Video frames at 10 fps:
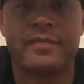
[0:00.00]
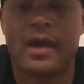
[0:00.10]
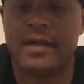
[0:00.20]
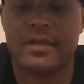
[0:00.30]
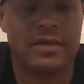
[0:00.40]

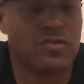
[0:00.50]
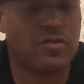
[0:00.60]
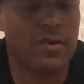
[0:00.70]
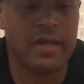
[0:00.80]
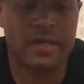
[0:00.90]
I think it's a
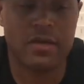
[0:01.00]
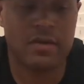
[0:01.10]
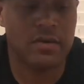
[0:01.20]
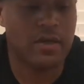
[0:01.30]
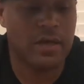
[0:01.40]
great
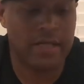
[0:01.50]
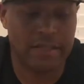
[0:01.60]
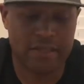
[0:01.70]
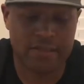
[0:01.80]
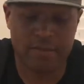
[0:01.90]
deal. I
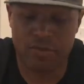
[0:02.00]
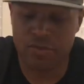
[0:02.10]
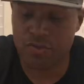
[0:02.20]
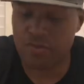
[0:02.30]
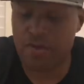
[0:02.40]
think it's something that you
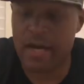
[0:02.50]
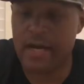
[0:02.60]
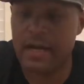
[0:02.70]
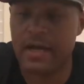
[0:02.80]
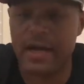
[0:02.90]
should
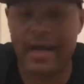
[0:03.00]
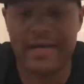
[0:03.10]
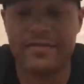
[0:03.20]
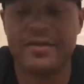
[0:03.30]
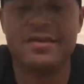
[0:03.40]
try. I
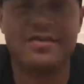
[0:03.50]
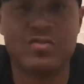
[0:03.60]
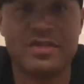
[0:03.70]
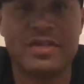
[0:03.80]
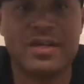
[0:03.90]
give it the
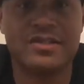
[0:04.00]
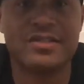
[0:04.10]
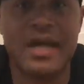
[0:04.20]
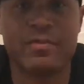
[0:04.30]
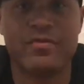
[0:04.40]
switching gear
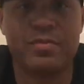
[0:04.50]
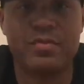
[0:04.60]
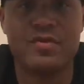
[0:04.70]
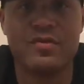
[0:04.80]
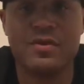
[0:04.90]
stamp of
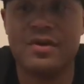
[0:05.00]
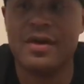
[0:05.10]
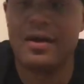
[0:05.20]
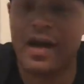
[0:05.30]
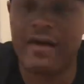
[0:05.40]
approval.
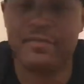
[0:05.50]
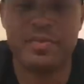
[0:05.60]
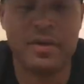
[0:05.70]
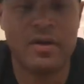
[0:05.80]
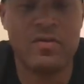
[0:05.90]
I've
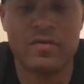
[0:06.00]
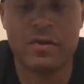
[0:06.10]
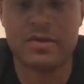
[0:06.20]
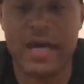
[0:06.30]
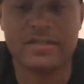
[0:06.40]
put over
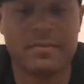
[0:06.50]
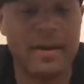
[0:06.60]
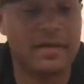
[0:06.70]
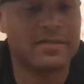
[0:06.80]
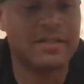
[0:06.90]
1,000
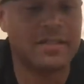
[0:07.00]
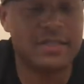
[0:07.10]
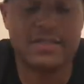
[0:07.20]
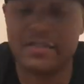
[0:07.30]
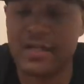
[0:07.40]
miles in this
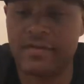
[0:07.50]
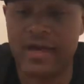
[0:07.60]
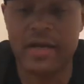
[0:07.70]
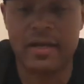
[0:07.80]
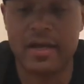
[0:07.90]
seat since I've
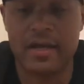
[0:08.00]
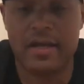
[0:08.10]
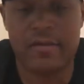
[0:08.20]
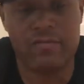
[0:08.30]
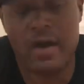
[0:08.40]
had it, and
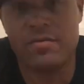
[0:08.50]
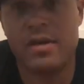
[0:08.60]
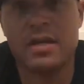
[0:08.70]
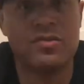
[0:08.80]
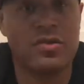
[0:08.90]
I
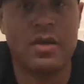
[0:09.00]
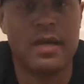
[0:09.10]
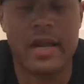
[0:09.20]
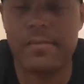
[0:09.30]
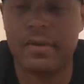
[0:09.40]
really enjoy it.
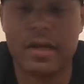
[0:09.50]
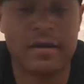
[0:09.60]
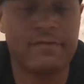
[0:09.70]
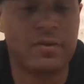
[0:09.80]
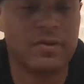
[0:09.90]
And I'm
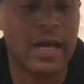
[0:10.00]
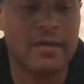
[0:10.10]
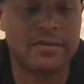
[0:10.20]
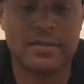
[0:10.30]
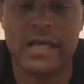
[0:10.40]
looking for
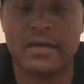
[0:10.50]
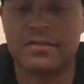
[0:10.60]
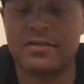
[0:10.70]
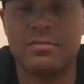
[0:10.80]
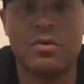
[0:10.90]

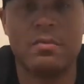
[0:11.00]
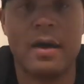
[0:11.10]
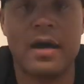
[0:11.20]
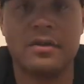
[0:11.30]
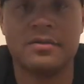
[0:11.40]
thousands or more
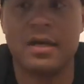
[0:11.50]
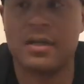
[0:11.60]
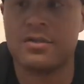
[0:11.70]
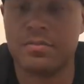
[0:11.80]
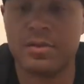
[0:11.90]
miles
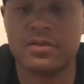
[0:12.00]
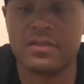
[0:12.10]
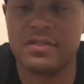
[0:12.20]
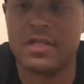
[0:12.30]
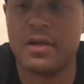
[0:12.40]
to put on the
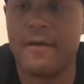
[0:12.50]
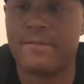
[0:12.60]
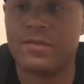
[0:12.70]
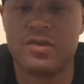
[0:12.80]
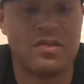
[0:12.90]
seat
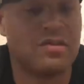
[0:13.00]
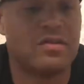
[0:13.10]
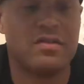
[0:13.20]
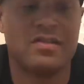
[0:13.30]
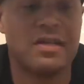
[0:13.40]
to
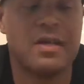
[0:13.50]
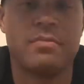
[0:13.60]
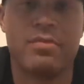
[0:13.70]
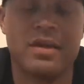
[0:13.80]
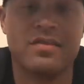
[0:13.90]
just see that it
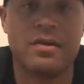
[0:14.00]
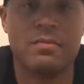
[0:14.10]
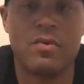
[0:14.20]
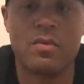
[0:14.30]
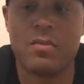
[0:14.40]
breaks in
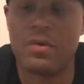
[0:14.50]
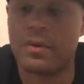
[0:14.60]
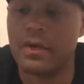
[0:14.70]
more and more.